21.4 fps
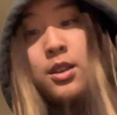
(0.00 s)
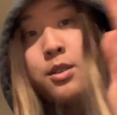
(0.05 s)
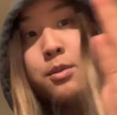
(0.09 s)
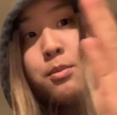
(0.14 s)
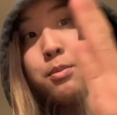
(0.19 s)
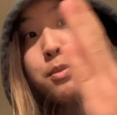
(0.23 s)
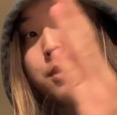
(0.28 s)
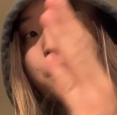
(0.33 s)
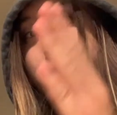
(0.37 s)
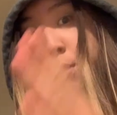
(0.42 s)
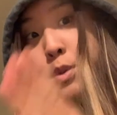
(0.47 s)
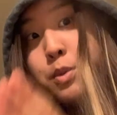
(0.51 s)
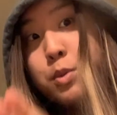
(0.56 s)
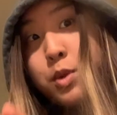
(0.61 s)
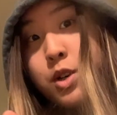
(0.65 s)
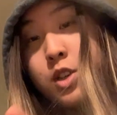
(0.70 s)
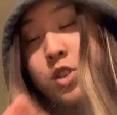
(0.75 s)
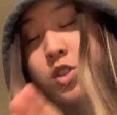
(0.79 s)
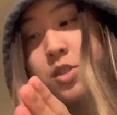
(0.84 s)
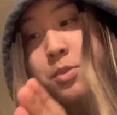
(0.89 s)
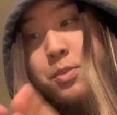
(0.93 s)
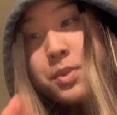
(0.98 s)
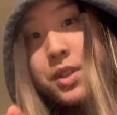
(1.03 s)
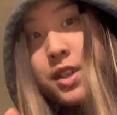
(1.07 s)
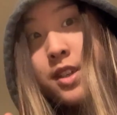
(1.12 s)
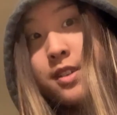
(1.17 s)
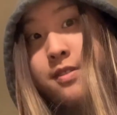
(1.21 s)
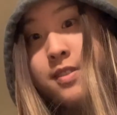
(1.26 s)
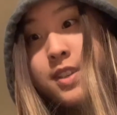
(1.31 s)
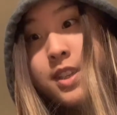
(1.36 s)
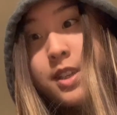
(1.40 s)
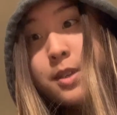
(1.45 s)
maybe watch some
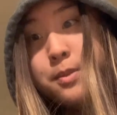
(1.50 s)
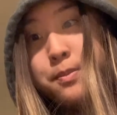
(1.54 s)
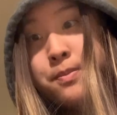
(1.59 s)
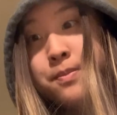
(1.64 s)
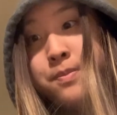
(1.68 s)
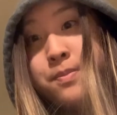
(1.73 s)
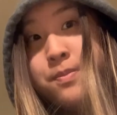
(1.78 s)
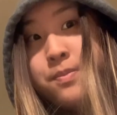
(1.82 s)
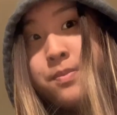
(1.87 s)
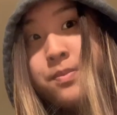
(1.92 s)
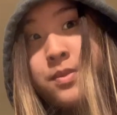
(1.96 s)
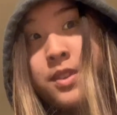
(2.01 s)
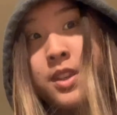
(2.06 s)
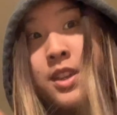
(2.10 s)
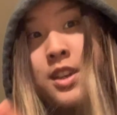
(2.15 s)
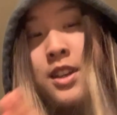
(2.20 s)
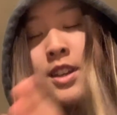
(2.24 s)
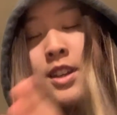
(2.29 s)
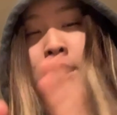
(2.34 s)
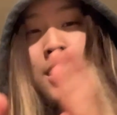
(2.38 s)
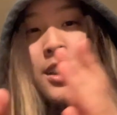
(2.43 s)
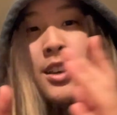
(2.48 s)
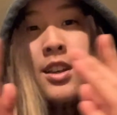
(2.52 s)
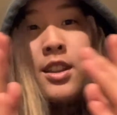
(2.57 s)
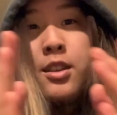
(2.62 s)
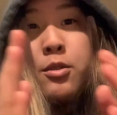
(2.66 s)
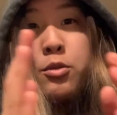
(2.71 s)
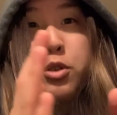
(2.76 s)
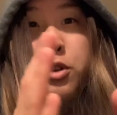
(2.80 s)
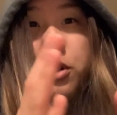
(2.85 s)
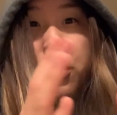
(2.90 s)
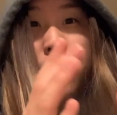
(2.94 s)
TV, then
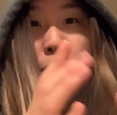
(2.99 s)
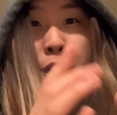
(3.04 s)
we're gonna